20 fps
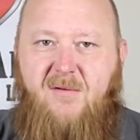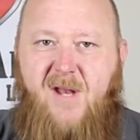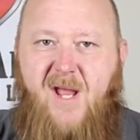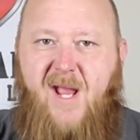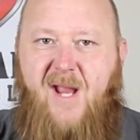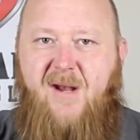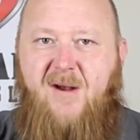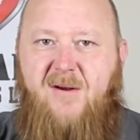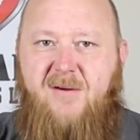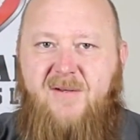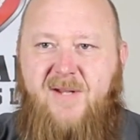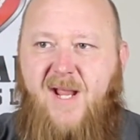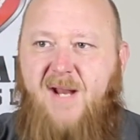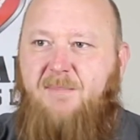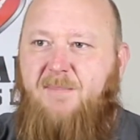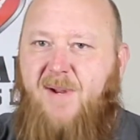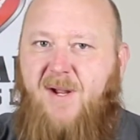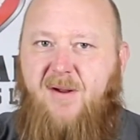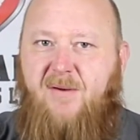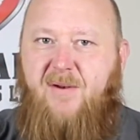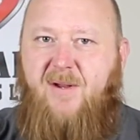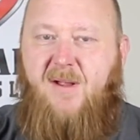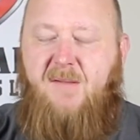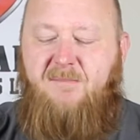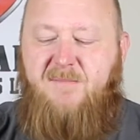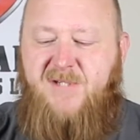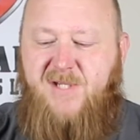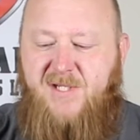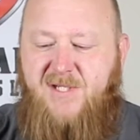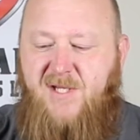9 or 10 pound
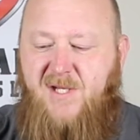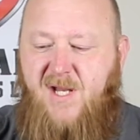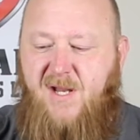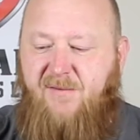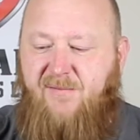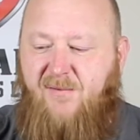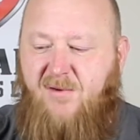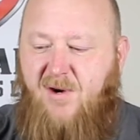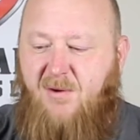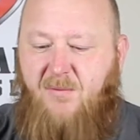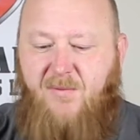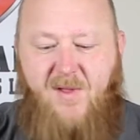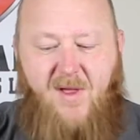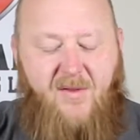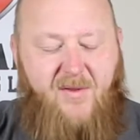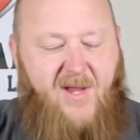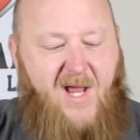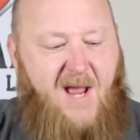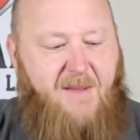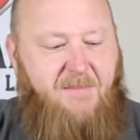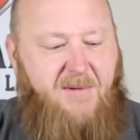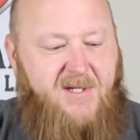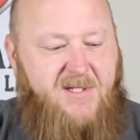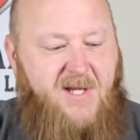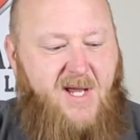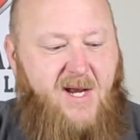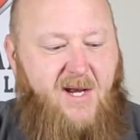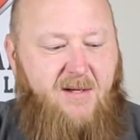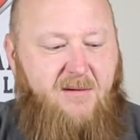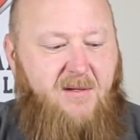M16A4 with all the
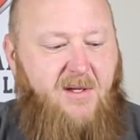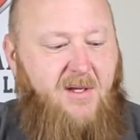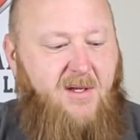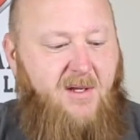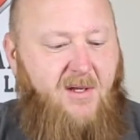optics on it.